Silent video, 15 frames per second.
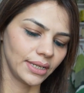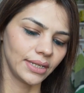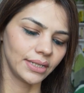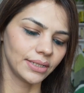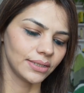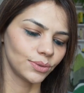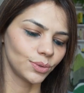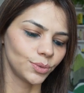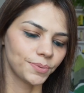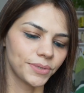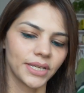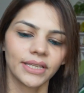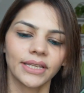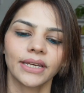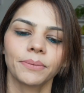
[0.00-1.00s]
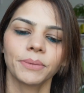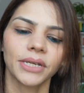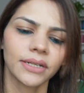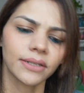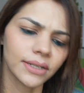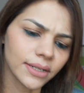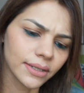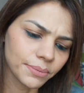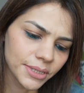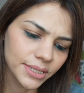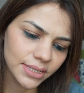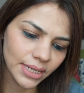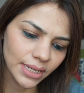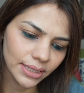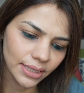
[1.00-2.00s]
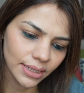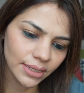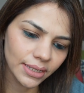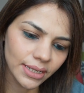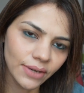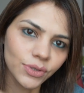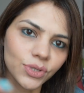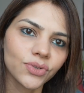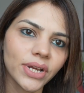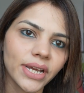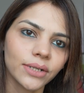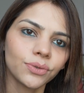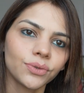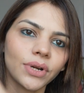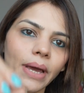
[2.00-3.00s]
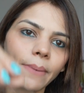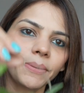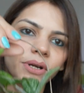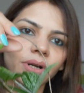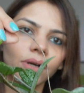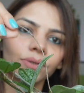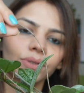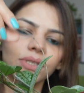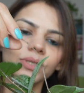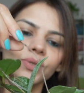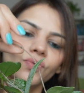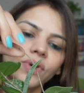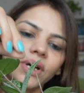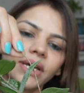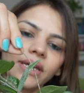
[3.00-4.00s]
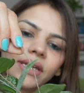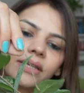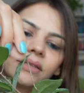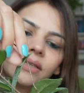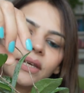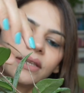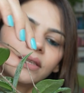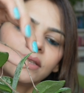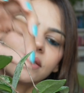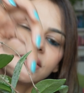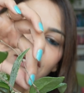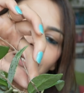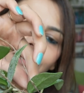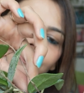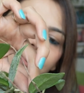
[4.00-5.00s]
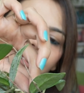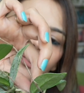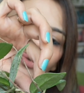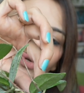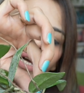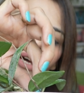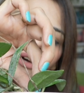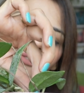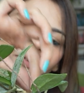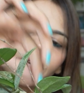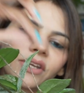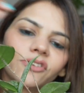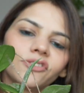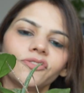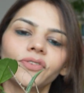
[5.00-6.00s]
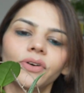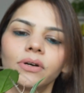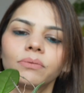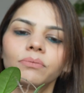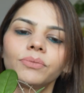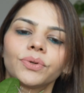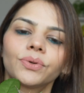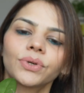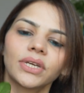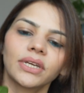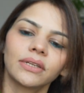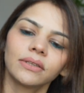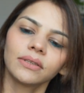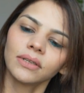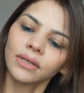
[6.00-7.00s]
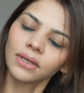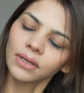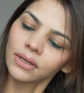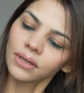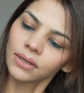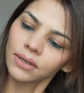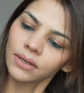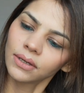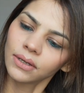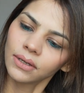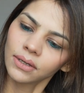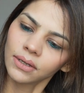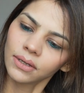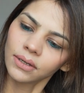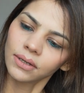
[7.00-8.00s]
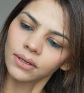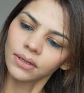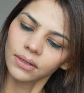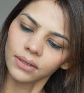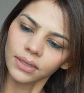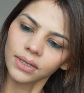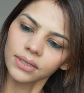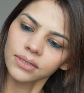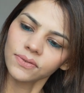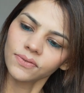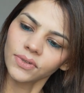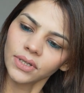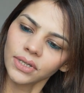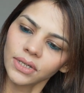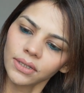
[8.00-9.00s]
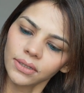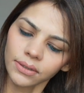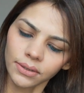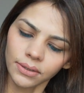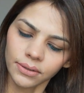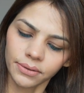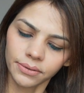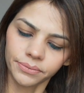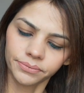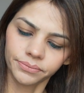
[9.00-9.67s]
And oops, I think I made a little mistake the other day. I was trying to wrap around this vine and it seems to have kind of broken. That's fine.